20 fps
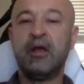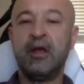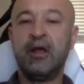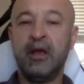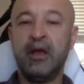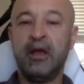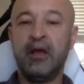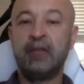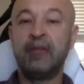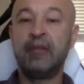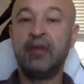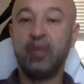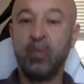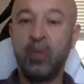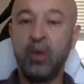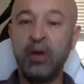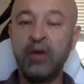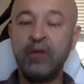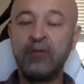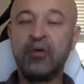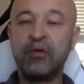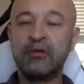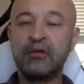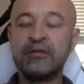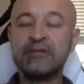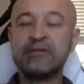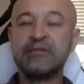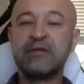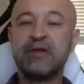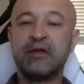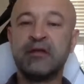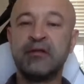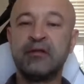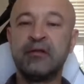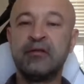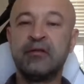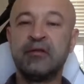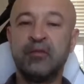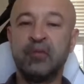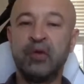And the way to understand
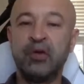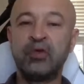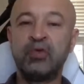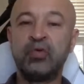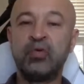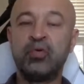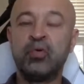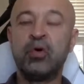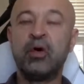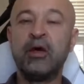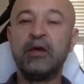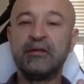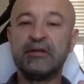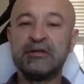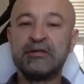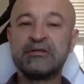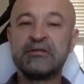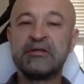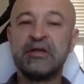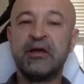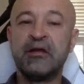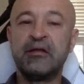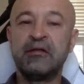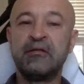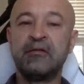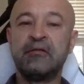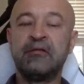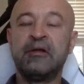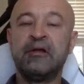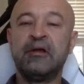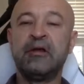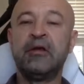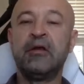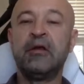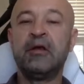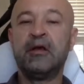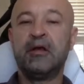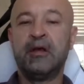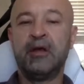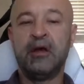it, the way to understand the
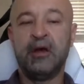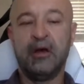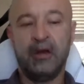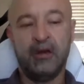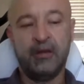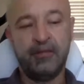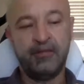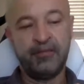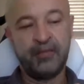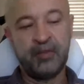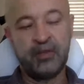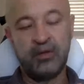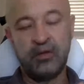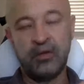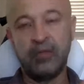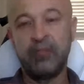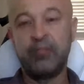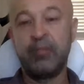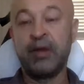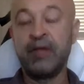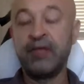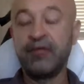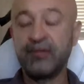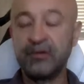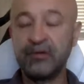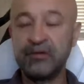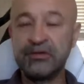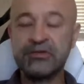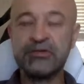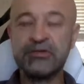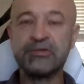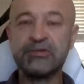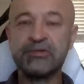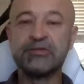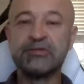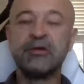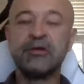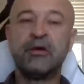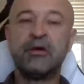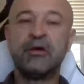uh,
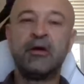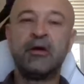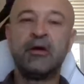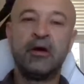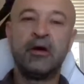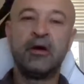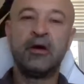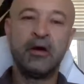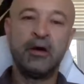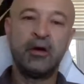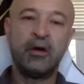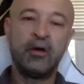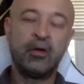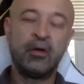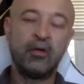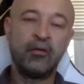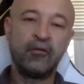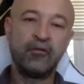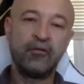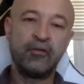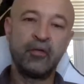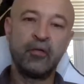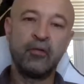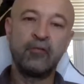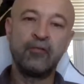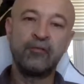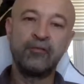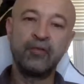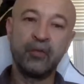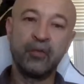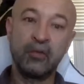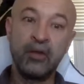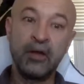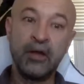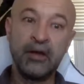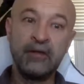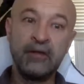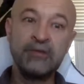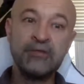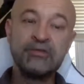preferences uh, of, of your
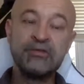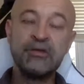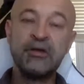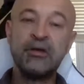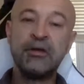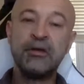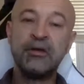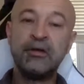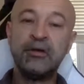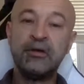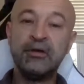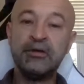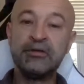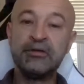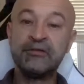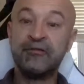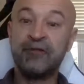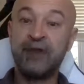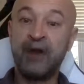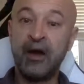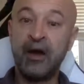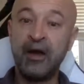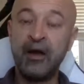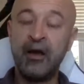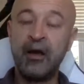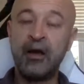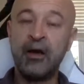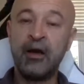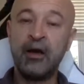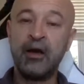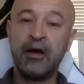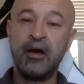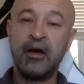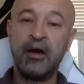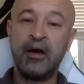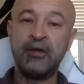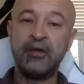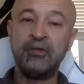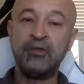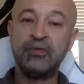clients is via
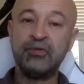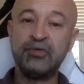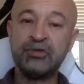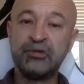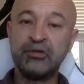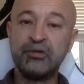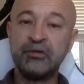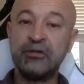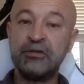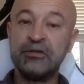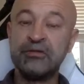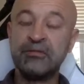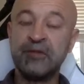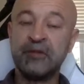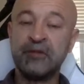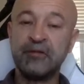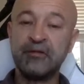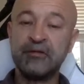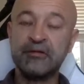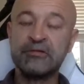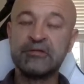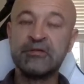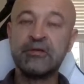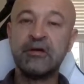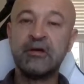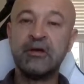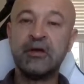uh, using these methods.